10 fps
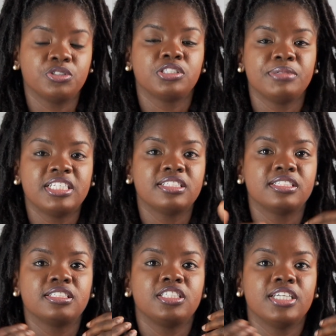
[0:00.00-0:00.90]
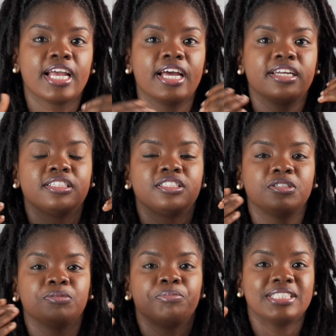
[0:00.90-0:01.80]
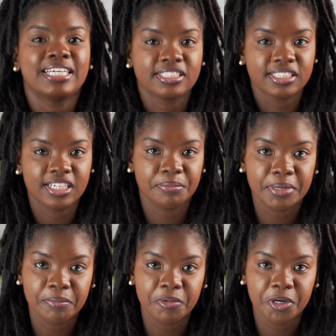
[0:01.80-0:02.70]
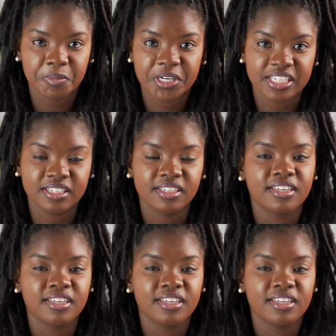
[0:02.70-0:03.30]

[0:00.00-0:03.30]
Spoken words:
which means you get to potentially make more money.